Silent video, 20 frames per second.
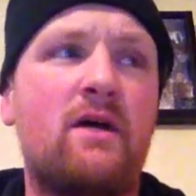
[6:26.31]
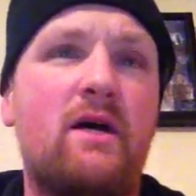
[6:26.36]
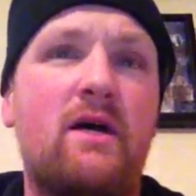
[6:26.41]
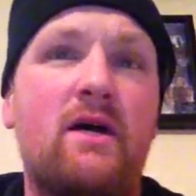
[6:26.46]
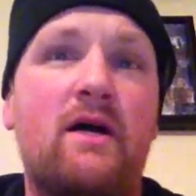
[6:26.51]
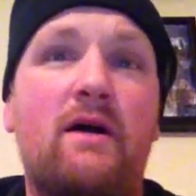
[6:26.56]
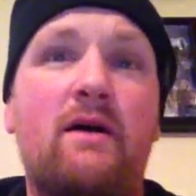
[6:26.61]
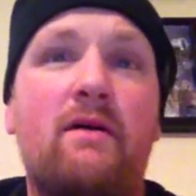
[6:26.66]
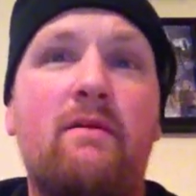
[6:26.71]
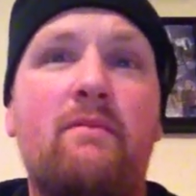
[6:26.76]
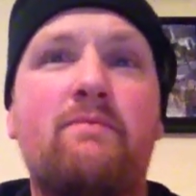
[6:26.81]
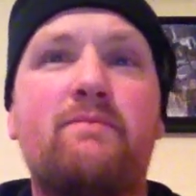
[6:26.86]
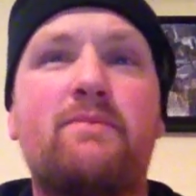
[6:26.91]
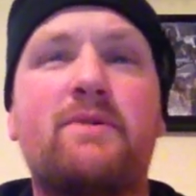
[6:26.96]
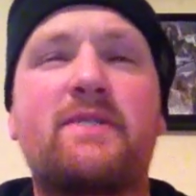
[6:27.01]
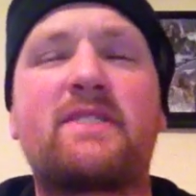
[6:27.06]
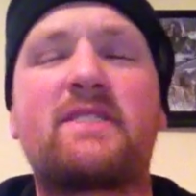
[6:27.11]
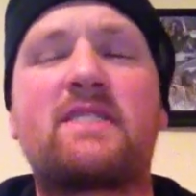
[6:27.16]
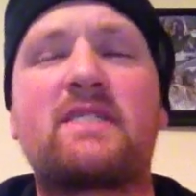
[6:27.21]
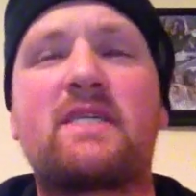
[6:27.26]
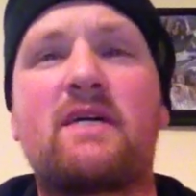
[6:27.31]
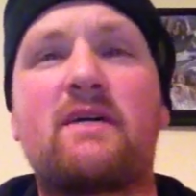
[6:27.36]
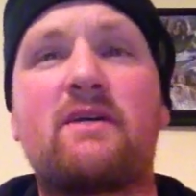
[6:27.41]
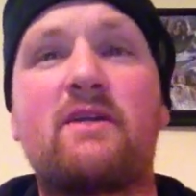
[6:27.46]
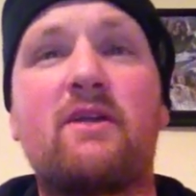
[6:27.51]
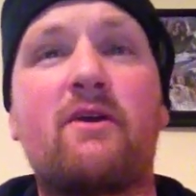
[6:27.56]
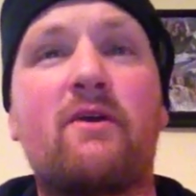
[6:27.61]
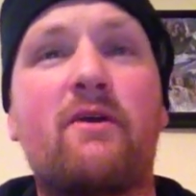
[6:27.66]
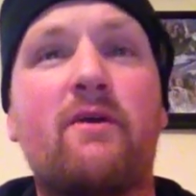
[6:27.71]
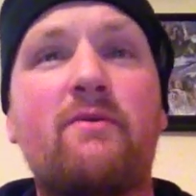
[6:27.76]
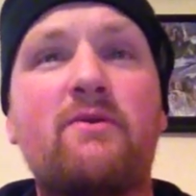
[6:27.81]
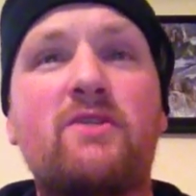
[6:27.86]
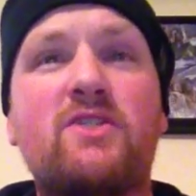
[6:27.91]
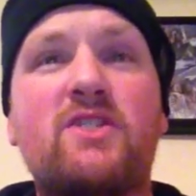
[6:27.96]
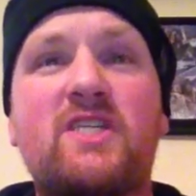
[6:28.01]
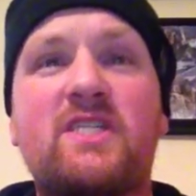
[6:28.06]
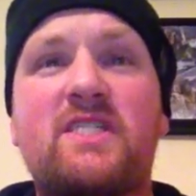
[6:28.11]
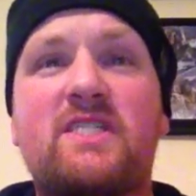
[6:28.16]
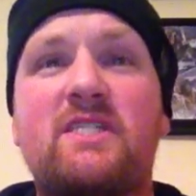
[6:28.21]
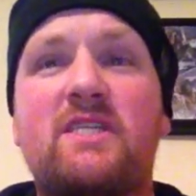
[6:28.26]
It was
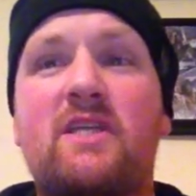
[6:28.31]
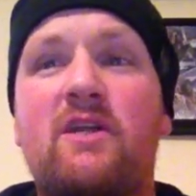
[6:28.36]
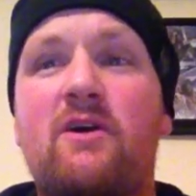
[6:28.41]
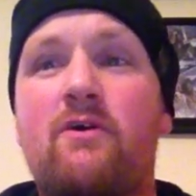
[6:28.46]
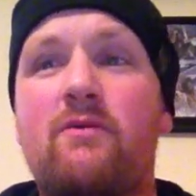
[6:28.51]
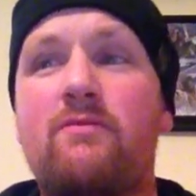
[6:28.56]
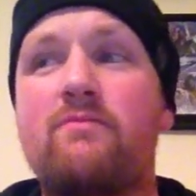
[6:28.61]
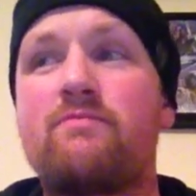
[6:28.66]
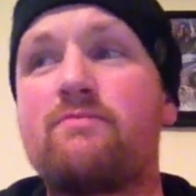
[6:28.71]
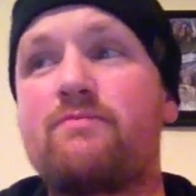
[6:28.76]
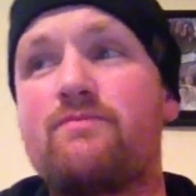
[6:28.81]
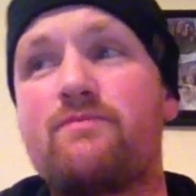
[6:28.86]
just, you know,